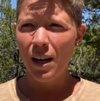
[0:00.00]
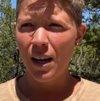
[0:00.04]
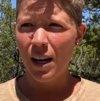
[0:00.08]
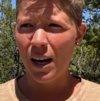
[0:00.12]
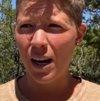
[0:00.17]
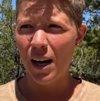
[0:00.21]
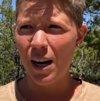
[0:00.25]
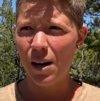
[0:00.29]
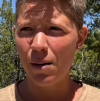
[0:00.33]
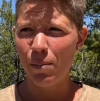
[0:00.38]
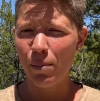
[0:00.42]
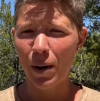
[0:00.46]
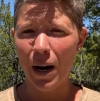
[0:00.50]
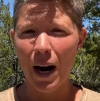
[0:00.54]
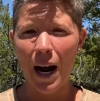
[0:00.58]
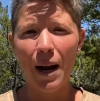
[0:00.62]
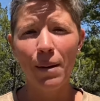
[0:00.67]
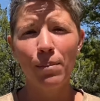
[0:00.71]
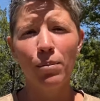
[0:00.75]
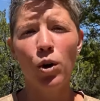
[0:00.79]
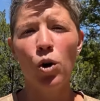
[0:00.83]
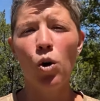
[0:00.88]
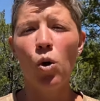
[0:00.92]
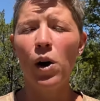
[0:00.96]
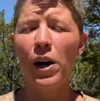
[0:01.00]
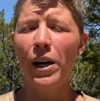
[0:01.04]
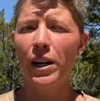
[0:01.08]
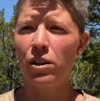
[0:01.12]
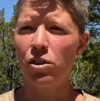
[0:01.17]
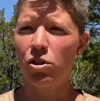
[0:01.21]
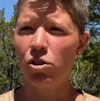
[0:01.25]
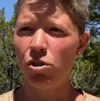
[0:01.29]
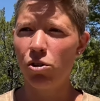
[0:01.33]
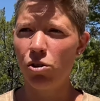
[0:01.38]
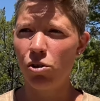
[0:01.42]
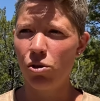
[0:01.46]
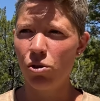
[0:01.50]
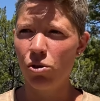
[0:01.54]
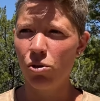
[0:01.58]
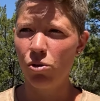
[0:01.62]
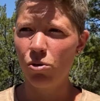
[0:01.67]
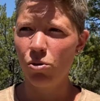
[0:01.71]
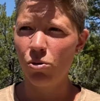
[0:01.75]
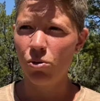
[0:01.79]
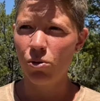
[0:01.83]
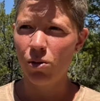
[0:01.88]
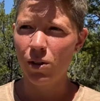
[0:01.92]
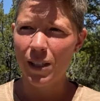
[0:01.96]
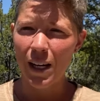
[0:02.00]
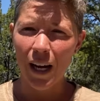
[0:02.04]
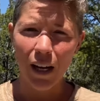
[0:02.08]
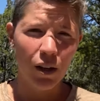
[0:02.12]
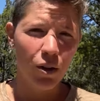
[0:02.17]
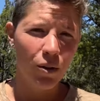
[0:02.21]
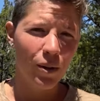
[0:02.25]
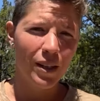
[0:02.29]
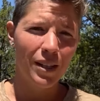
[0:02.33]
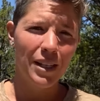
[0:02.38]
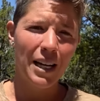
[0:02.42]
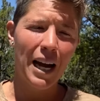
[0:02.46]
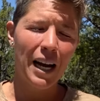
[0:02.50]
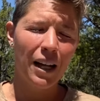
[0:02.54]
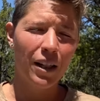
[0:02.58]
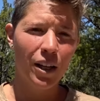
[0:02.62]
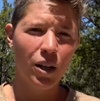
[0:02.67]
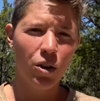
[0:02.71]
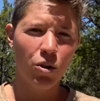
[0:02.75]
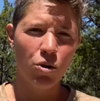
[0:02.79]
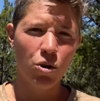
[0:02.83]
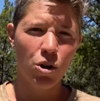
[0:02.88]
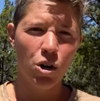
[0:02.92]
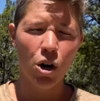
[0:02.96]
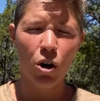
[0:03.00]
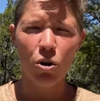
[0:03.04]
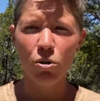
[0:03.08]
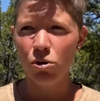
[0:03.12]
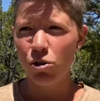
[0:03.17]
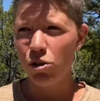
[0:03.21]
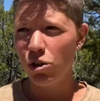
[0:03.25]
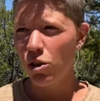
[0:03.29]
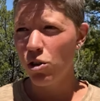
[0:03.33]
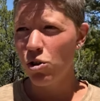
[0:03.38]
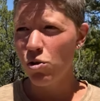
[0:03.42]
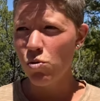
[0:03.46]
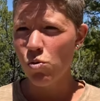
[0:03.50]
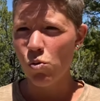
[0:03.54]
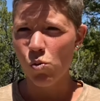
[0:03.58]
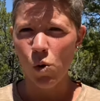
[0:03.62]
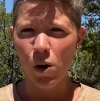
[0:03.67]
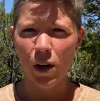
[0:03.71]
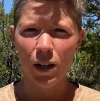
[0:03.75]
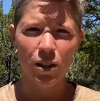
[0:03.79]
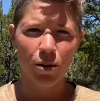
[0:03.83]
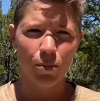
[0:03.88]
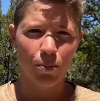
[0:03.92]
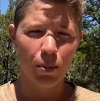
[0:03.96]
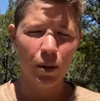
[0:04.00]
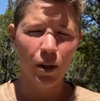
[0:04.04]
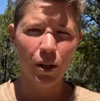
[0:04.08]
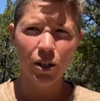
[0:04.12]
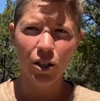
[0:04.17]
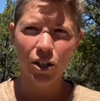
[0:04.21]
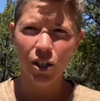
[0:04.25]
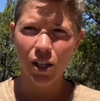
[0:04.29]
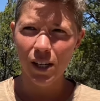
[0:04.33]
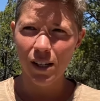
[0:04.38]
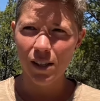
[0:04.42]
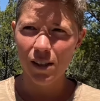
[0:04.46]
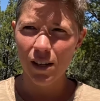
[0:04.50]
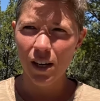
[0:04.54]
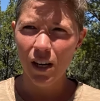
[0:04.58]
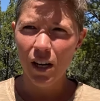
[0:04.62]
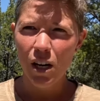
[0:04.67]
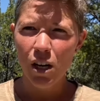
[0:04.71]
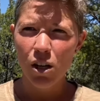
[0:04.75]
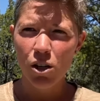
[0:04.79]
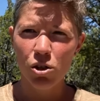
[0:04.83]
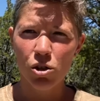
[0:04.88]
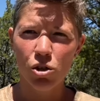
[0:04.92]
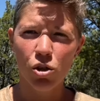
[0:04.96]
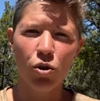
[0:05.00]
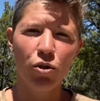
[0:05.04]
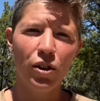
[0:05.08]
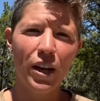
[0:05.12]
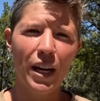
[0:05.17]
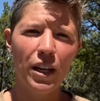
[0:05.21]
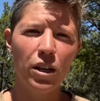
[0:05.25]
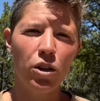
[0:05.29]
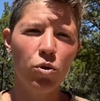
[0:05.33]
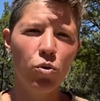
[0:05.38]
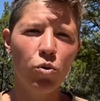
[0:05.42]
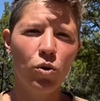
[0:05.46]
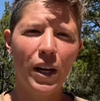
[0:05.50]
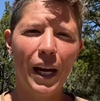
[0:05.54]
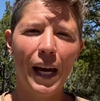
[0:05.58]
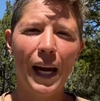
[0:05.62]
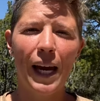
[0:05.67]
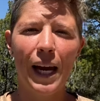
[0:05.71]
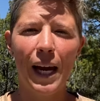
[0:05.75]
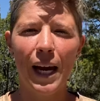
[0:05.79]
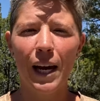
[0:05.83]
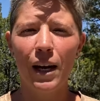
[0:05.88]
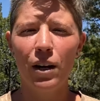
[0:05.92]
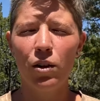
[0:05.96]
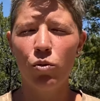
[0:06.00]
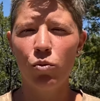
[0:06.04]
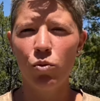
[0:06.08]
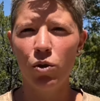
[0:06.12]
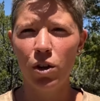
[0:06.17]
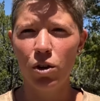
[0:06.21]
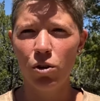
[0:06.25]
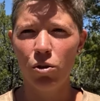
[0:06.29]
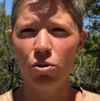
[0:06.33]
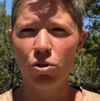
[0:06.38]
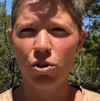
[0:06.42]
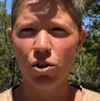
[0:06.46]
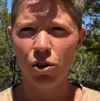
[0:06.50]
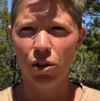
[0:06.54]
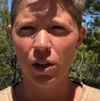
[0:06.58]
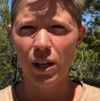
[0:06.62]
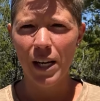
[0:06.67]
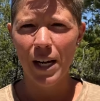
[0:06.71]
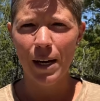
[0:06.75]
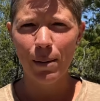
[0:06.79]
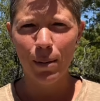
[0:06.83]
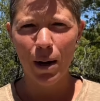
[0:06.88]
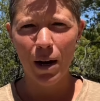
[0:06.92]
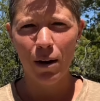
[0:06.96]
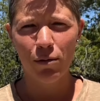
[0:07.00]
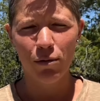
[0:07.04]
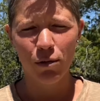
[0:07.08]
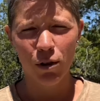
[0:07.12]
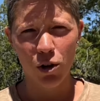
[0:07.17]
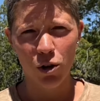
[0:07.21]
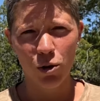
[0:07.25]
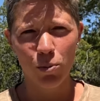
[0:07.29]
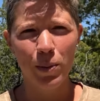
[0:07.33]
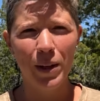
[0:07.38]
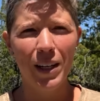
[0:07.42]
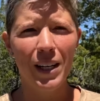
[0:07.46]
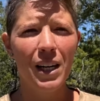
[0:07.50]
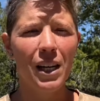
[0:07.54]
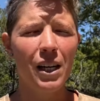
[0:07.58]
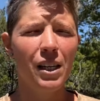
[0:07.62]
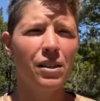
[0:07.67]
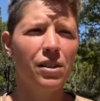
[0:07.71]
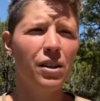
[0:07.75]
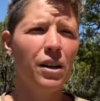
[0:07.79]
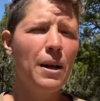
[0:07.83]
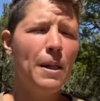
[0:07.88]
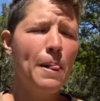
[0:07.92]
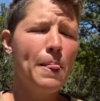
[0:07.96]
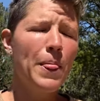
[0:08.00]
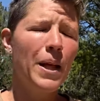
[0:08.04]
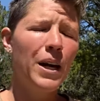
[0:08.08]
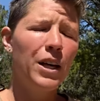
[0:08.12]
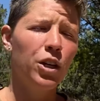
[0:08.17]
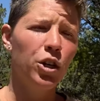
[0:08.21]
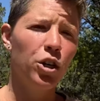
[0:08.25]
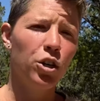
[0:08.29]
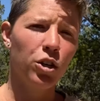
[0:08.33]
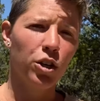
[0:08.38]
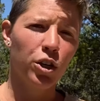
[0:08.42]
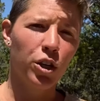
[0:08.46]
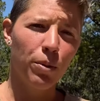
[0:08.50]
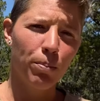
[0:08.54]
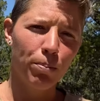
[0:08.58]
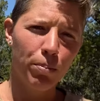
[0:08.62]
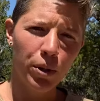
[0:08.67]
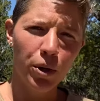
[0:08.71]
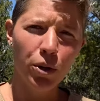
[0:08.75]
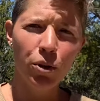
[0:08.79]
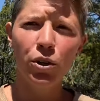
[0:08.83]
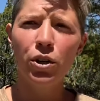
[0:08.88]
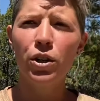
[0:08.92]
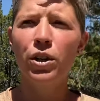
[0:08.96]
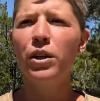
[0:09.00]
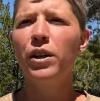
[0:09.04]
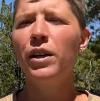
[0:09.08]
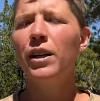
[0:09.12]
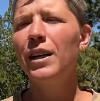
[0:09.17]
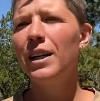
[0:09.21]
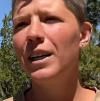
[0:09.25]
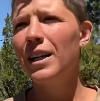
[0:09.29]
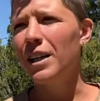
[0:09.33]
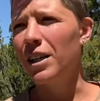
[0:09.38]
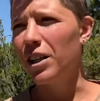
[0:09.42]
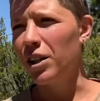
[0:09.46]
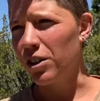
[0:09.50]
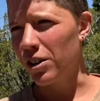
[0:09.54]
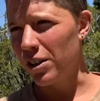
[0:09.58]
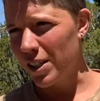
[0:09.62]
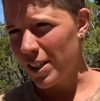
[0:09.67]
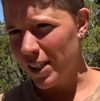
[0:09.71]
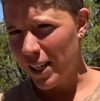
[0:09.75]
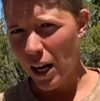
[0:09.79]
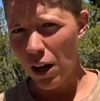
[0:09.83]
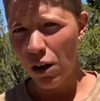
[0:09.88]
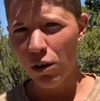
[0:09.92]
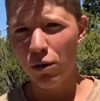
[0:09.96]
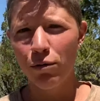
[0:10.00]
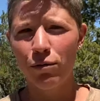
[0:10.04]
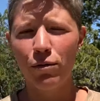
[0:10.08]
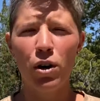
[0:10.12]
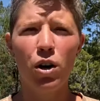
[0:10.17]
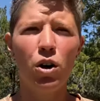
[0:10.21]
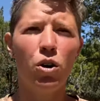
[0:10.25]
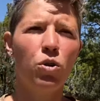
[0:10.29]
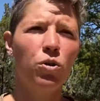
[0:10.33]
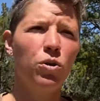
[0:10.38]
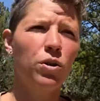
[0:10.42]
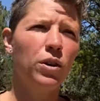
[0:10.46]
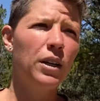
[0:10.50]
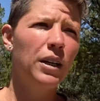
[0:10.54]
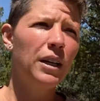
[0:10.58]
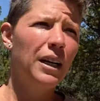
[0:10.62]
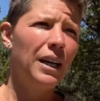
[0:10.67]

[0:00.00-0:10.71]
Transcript: but I'm going to tell you exactly who to go to, what to purchase, so that you can reduce your EMF load, because your computer, your cell phone,